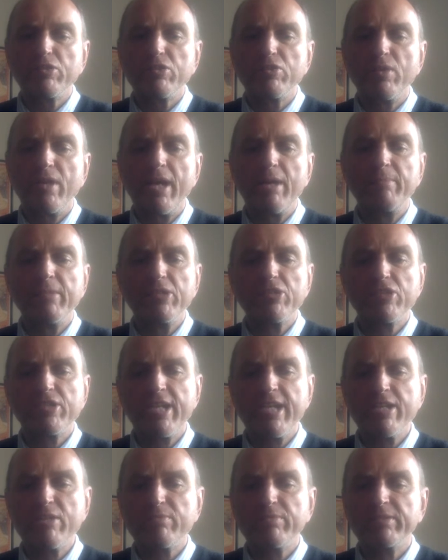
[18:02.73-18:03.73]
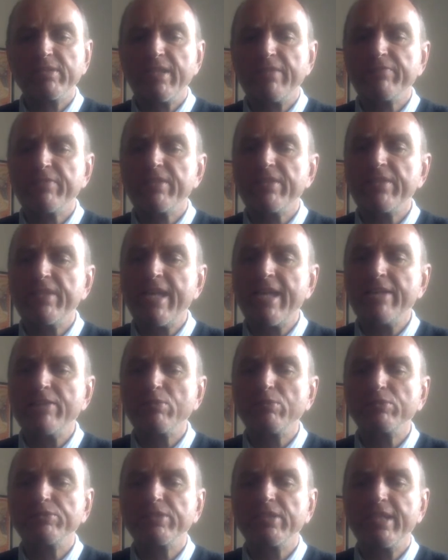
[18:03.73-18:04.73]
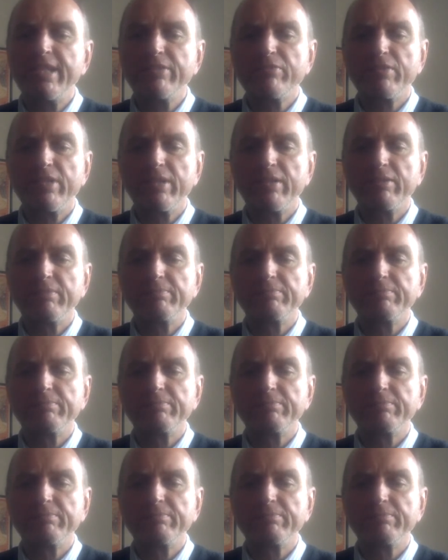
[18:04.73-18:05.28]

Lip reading: sure how much change was left in the landlord's electric.